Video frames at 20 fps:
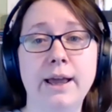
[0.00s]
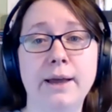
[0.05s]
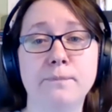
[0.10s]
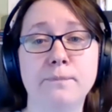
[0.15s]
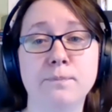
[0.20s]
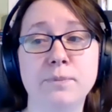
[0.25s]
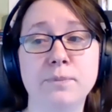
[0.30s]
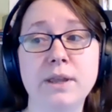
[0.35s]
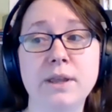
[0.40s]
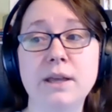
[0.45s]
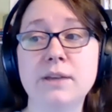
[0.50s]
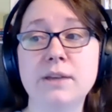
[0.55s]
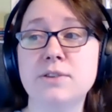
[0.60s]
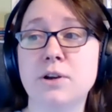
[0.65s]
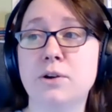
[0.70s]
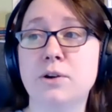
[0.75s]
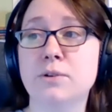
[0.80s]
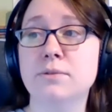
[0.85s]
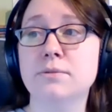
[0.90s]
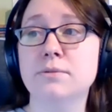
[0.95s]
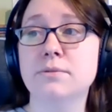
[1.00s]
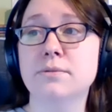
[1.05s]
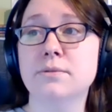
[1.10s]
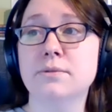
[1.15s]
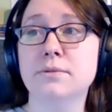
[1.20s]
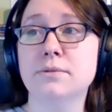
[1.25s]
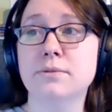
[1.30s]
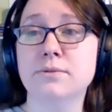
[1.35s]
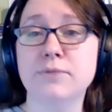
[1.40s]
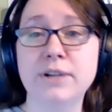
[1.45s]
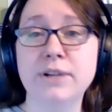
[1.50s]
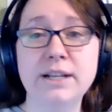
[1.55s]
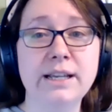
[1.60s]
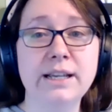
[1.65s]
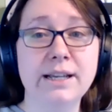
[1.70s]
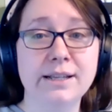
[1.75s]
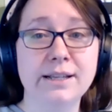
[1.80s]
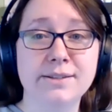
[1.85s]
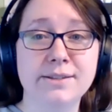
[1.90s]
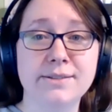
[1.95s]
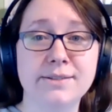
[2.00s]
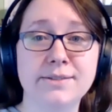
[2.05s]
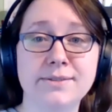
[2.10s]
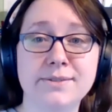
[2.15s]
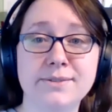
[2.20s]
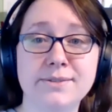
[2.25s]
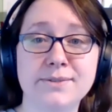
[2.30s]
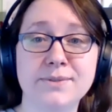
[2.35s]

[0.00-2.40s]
So really it's,